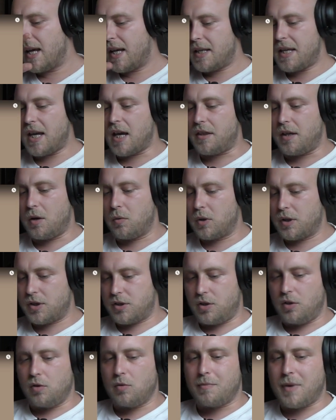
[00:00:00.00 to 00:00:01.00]
Yeah, there were
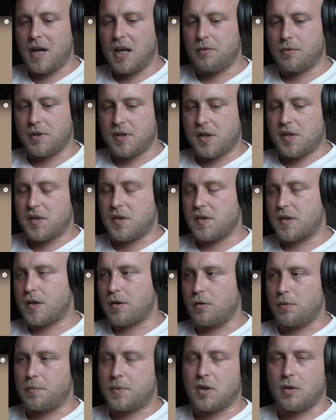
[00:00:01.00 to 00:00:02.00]
two main resistance groups.